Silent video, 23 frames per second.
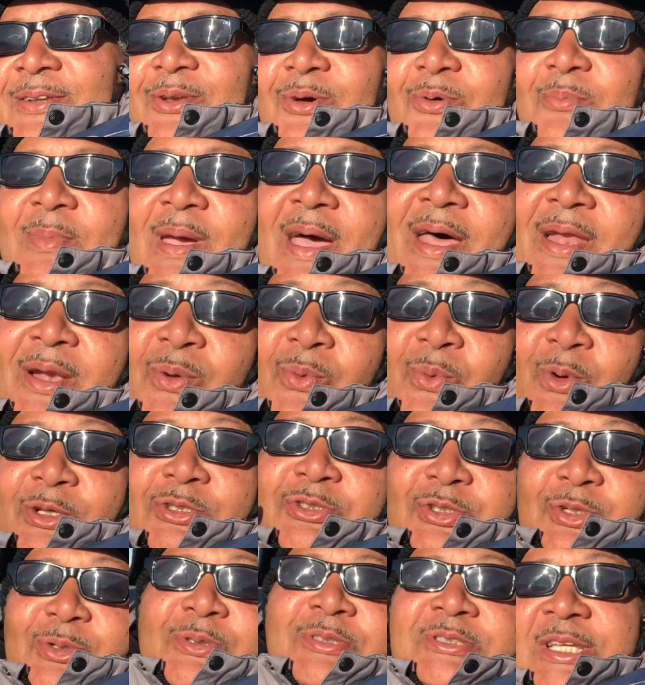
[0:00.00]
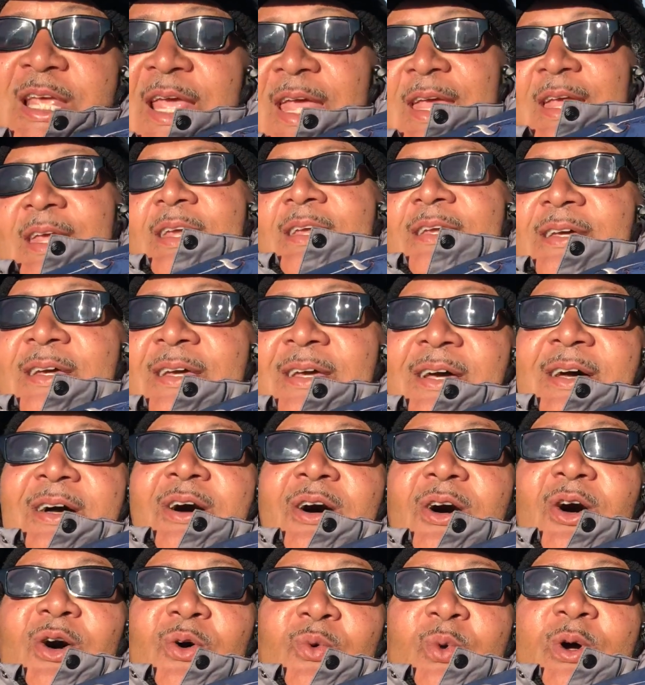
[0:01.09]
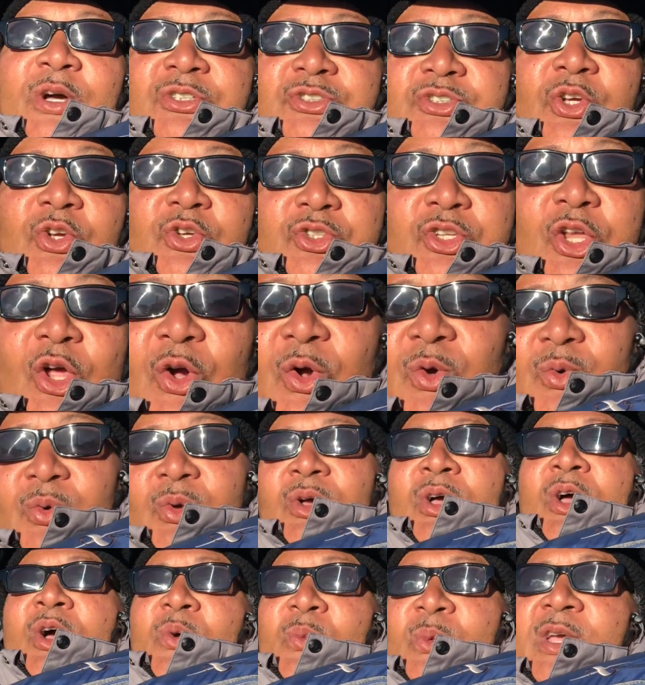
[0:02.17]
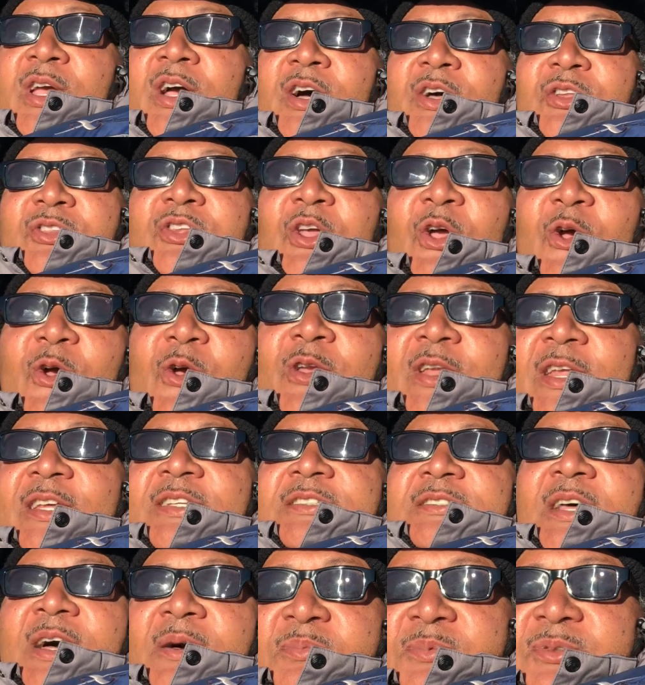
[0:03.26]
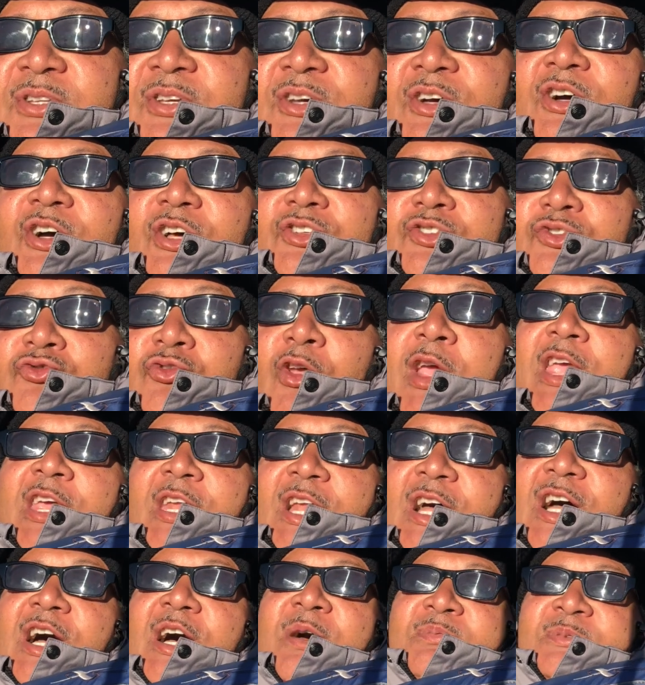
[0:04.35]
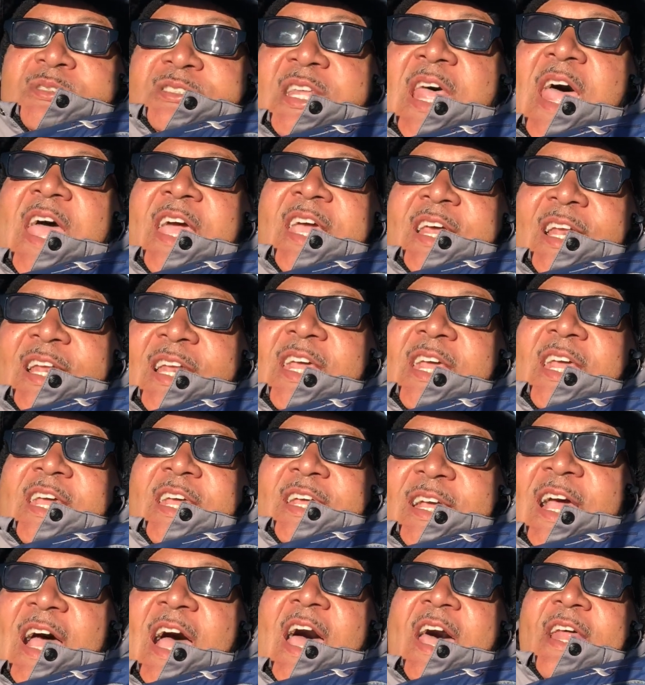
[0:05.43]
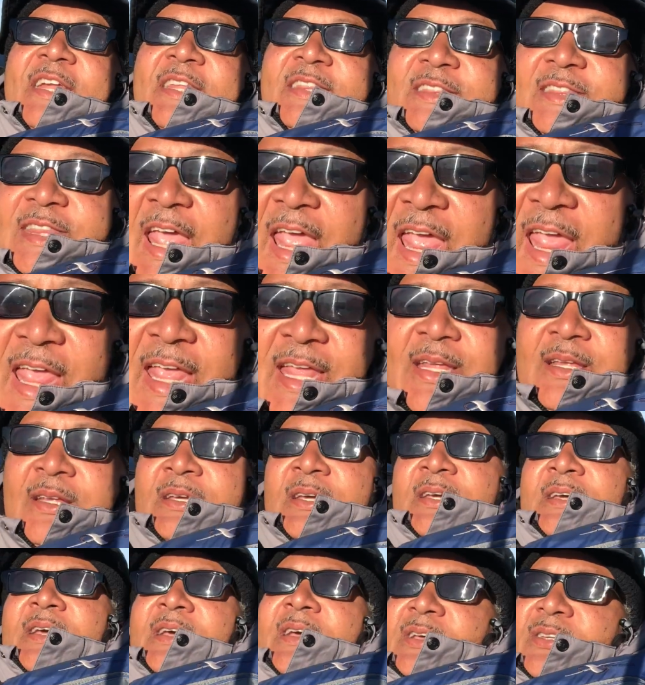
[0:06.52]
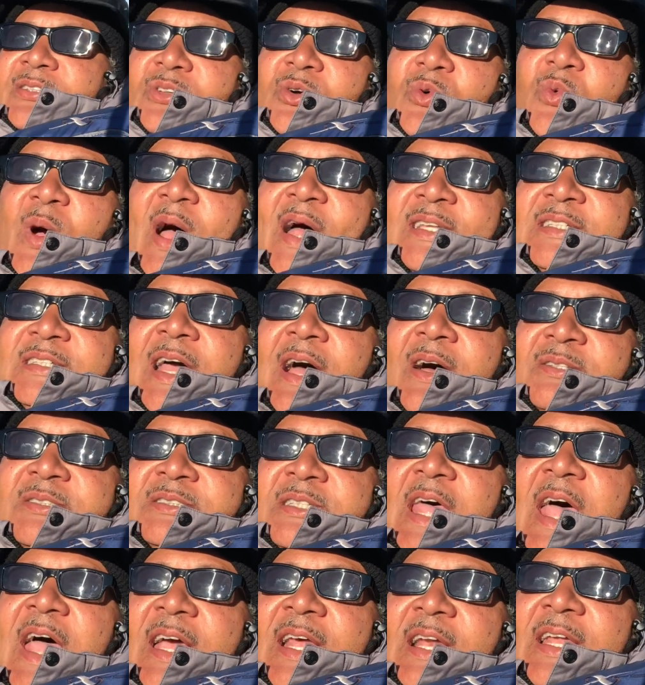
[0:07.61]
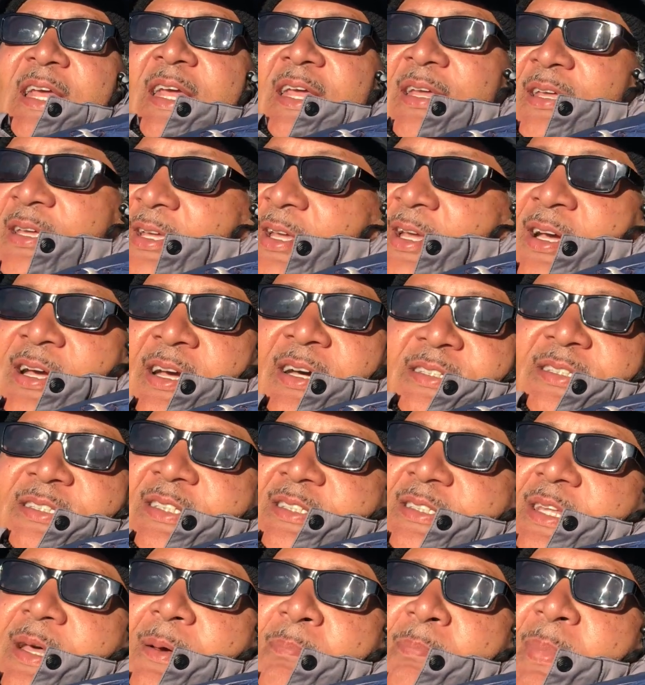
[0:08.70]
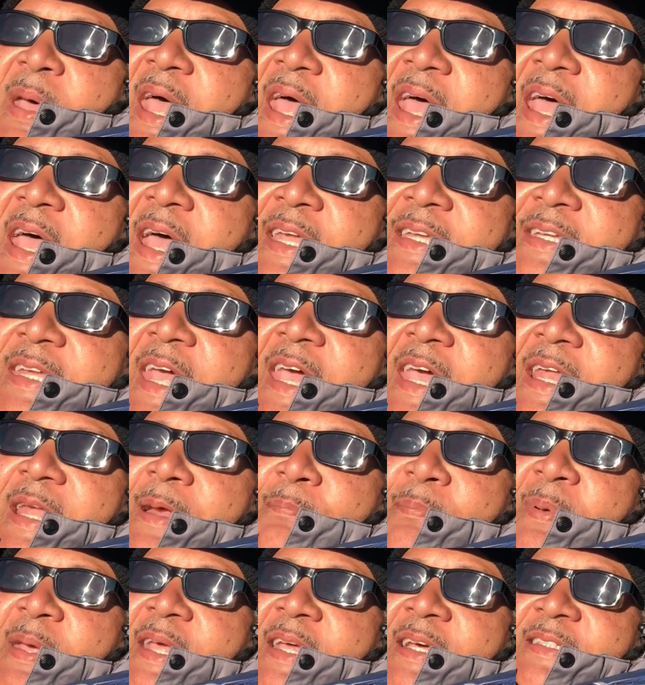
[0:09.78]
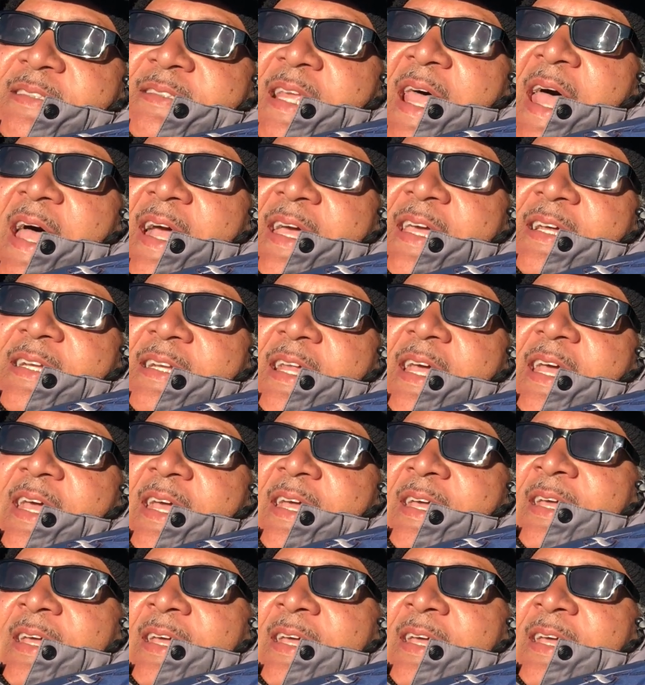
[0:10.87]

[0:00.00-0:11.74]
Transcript: matter what you say or what you do, we gonna turn this up to a straight up sac-a-lait kind of day. So watch out, sac-a-lait, cause it's a bad day to be a sac-a-lait.